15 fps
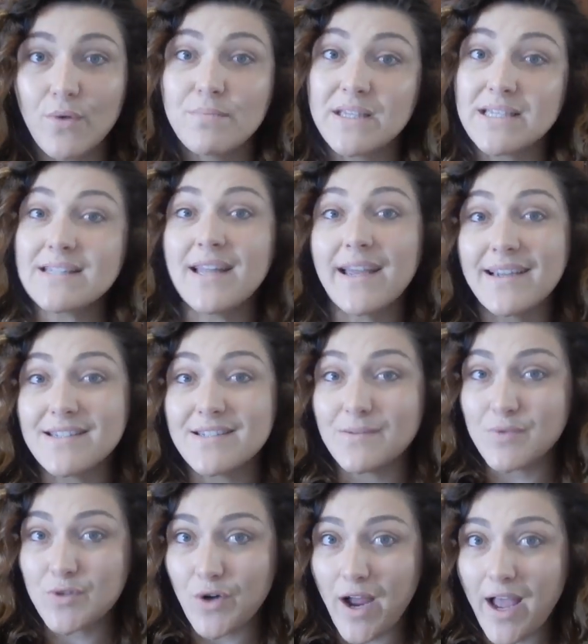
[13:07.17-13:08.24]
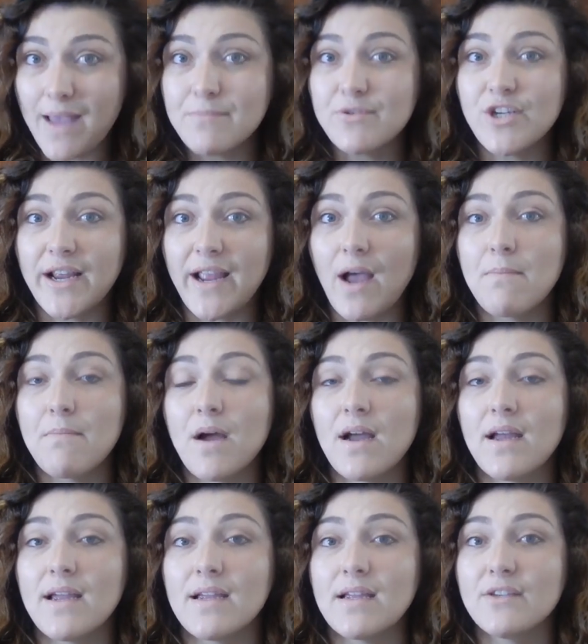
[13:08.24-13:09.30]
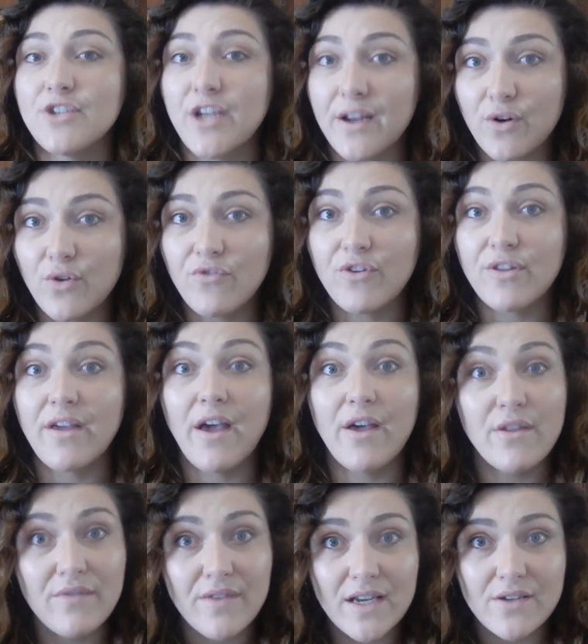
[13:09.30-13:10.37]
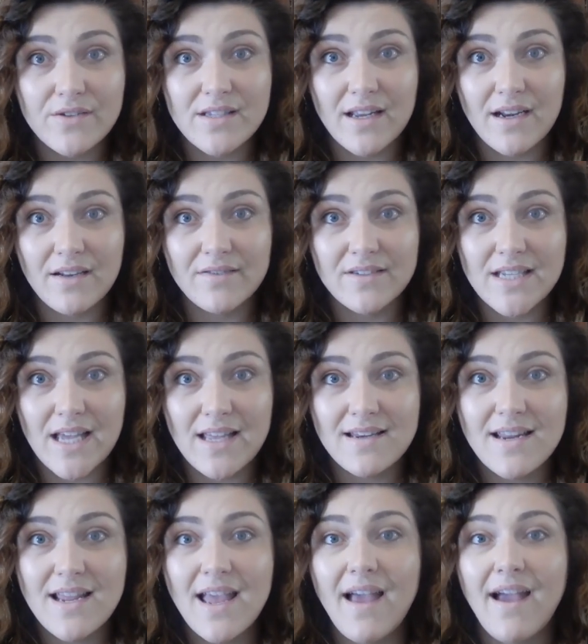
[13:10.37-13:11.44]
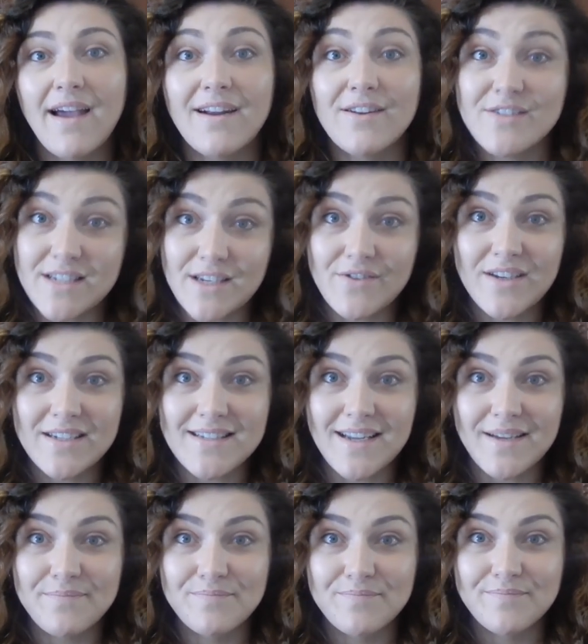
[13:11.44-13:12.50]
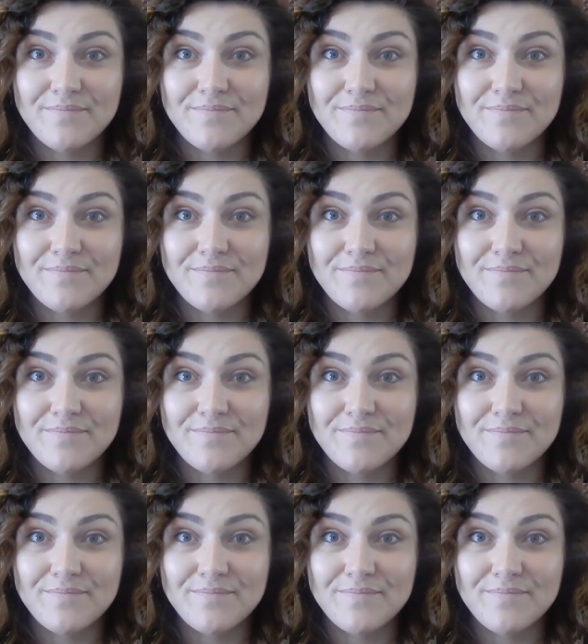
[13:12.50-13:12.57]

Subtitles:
Please like and subscribe. Check out my channel for the other videos that I've done, and I'll see you next time.